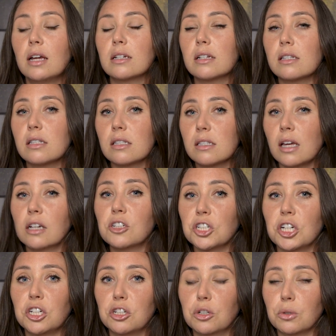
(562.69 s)
to such
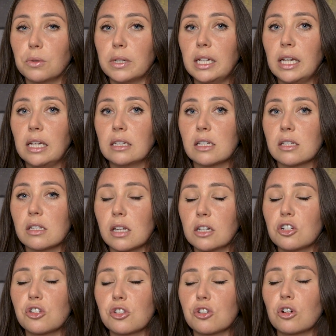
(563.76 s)
a degree, to
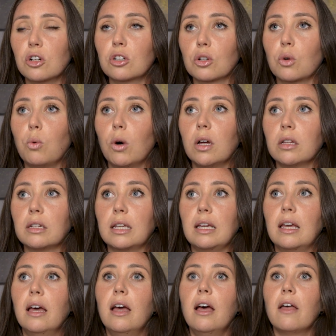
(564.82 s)
such a certain quality,